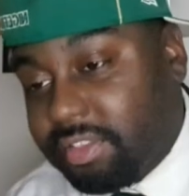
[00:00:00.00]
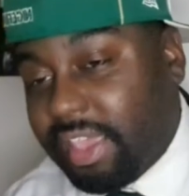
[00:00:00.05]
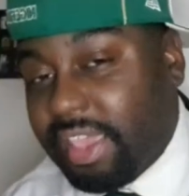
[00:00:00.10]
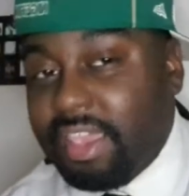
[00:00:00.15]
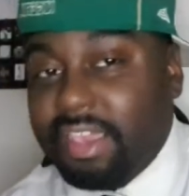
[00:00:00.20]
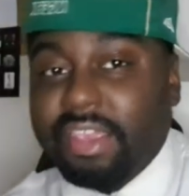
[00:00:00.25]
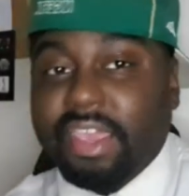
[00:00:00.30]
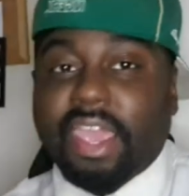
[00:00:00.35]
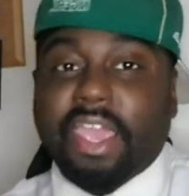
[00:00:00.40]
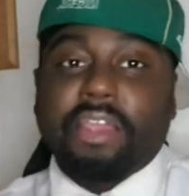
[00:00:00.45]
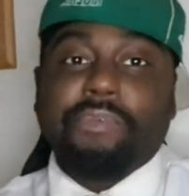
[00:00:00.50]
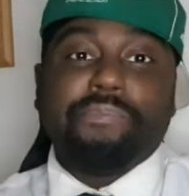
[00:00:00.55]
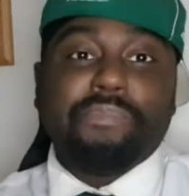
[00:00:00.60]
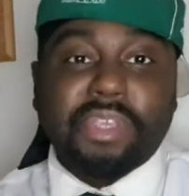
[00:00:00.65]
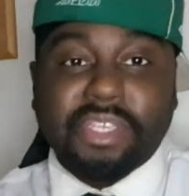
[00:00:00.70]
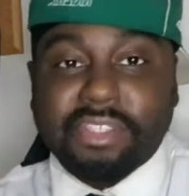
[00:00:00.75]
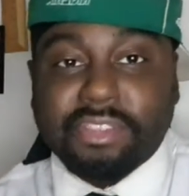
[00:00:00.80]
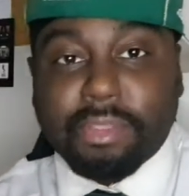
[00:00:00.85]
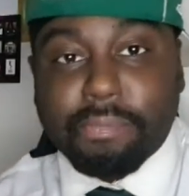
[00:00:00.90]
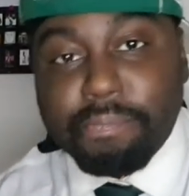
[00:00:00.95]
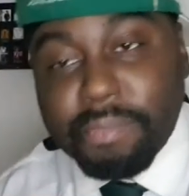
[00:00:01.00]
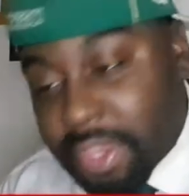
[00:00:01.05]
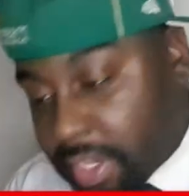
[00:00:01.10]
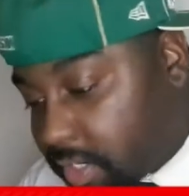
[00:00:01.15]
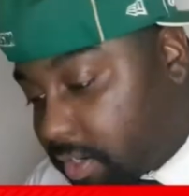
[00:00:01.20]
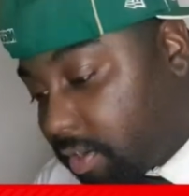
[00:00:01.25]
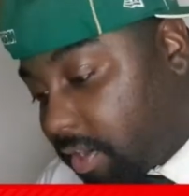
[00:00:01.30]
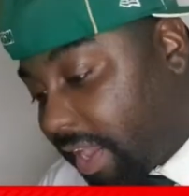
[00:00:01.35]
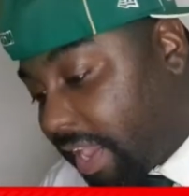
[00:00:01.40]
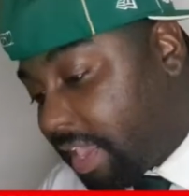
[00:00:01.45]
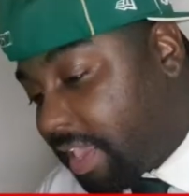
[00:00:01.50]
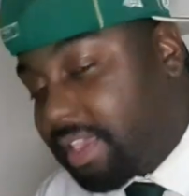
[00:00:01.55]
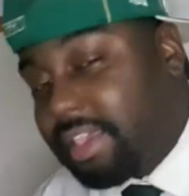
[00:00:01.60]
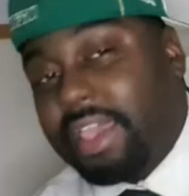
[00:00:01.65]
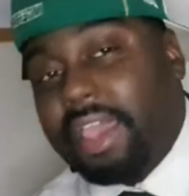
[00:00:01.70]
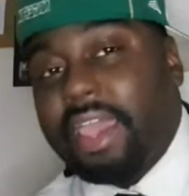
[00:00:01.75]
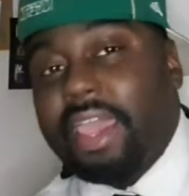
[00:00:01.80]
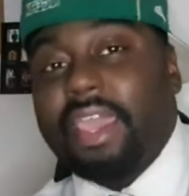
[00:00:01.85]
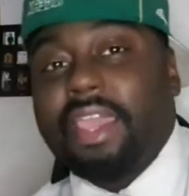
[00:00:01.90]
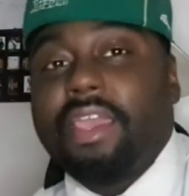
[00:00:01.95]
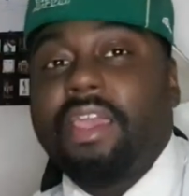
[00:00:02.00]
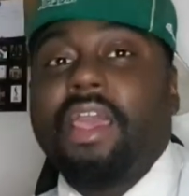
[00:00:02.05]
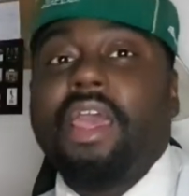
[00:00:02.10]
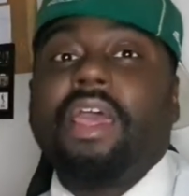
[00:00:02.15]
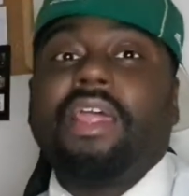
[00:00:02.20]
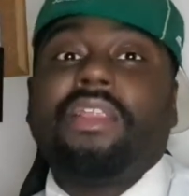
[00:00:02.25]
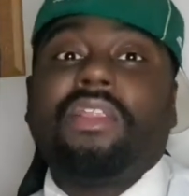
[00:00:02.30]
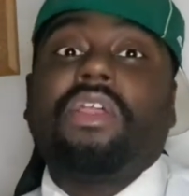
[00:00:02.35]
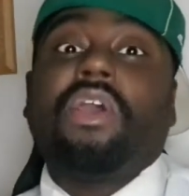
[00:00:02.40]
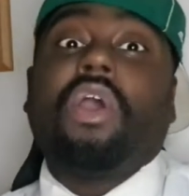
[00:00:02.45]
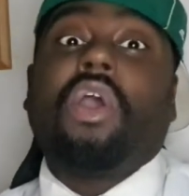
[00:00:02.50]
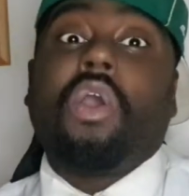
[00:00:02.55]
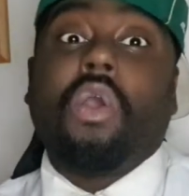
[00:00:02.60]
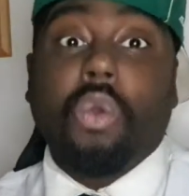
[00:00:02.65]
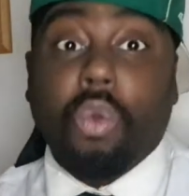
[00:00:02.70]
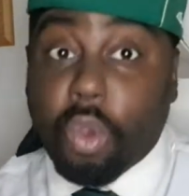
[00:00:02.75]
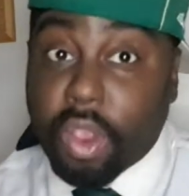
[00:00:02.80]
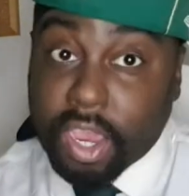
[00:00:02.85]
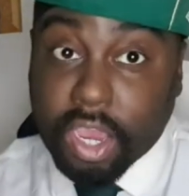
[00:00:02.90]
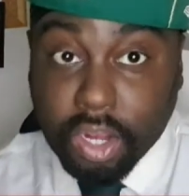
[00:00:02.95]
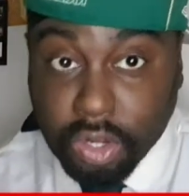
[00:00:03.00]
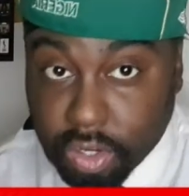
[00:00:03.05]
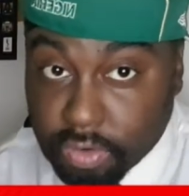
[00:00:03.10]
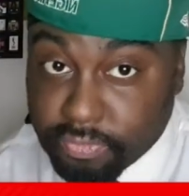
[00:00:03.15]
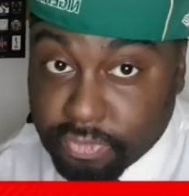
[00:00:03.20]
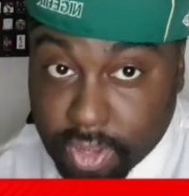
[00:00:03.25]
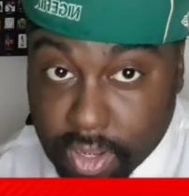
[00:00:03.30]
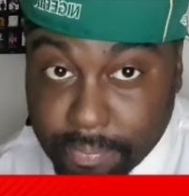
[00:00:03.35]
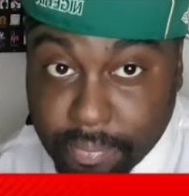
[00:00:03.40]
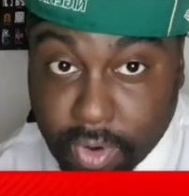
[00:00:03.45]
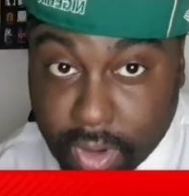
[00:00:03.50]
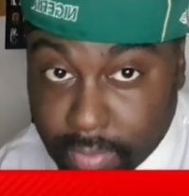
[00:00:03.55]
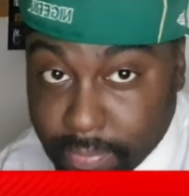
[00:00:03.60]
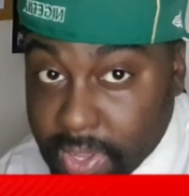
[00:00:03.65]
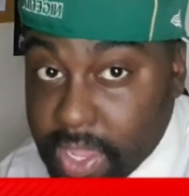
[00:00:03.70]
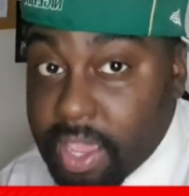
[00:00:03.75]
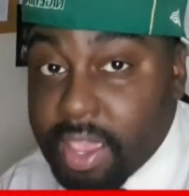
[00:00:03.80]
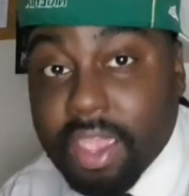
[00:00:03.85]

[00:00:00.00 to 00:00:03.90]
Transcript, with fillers: aka Misdemeanor, aka the Queen of Hip Hop.